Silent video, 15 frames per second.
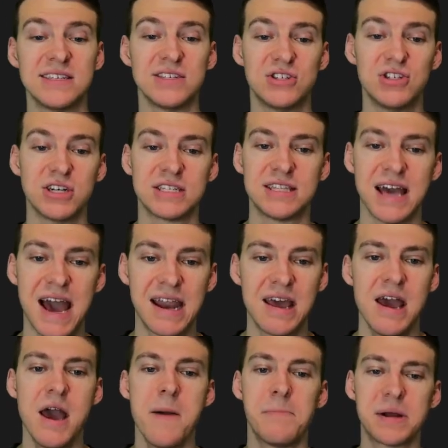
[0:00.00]
as just that.
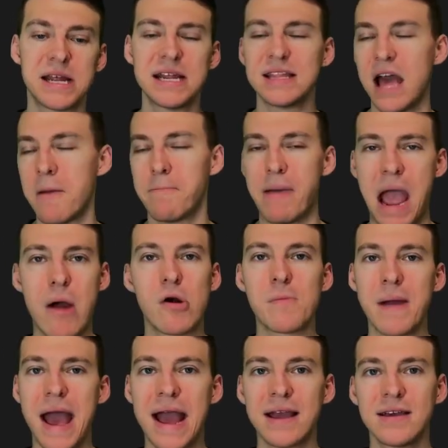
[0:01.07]
But getting that power
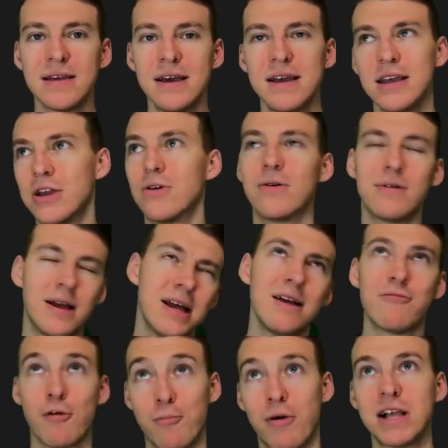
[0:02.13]
back,
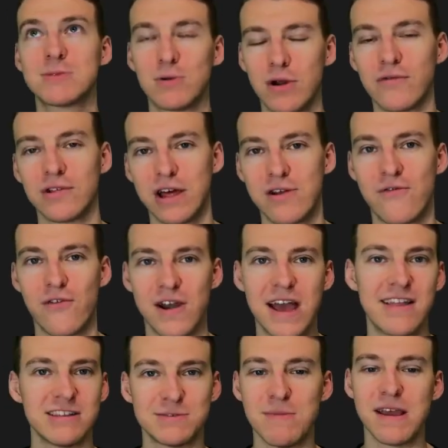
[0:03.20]
replacement over Leonard
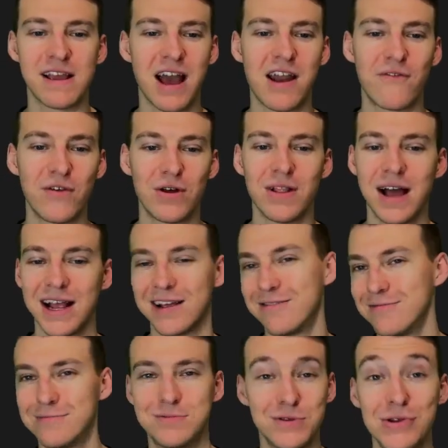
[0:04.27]
Fournette, this may kind of feel like
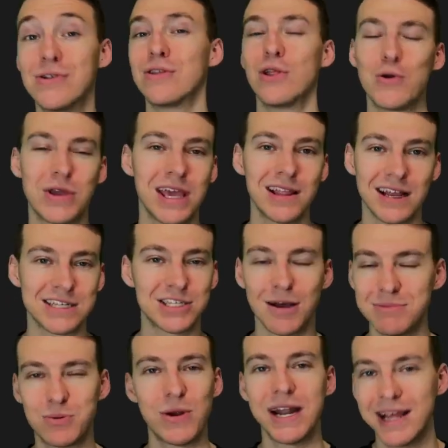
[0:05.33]
low-key like
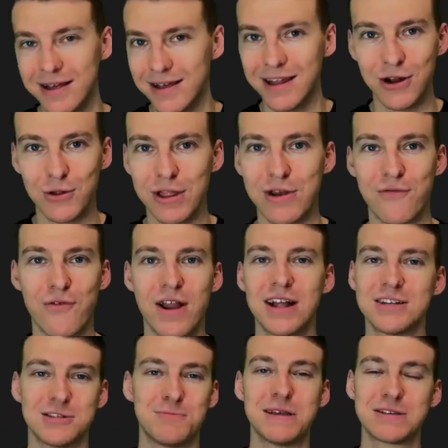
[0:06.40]
subtweeting, Leonard Fournette,
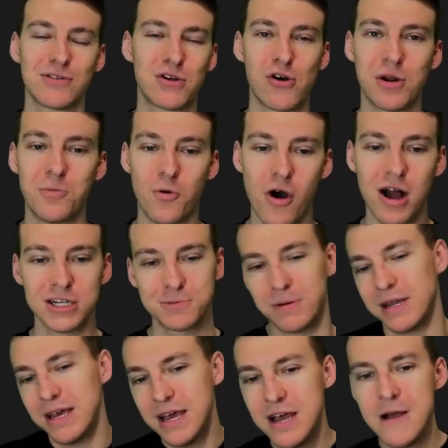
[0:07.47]
just basically calling him wash.
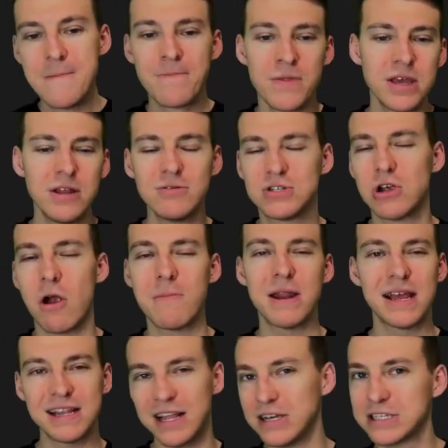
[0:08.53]
But,
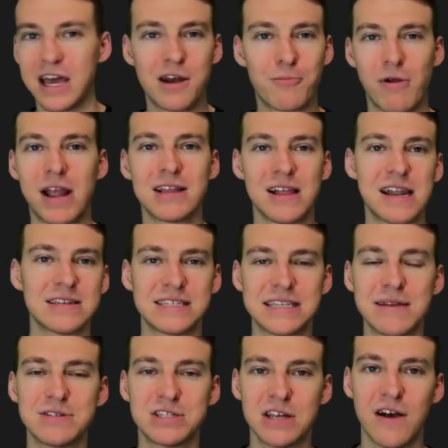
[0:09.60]
Charbonnet does kind of bring a lot of the
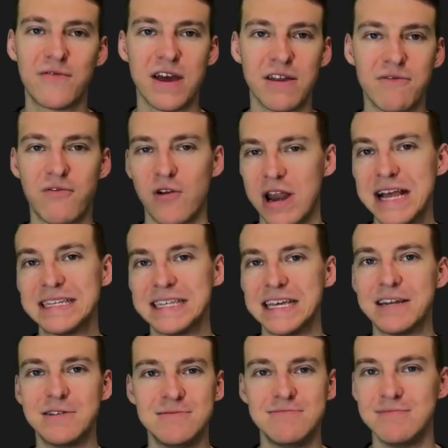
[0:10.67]
same stuff that Fournette
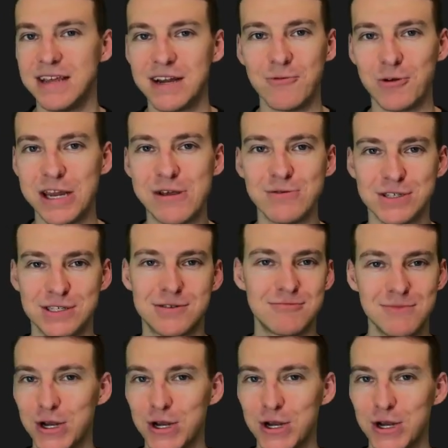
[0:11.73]
did when he was,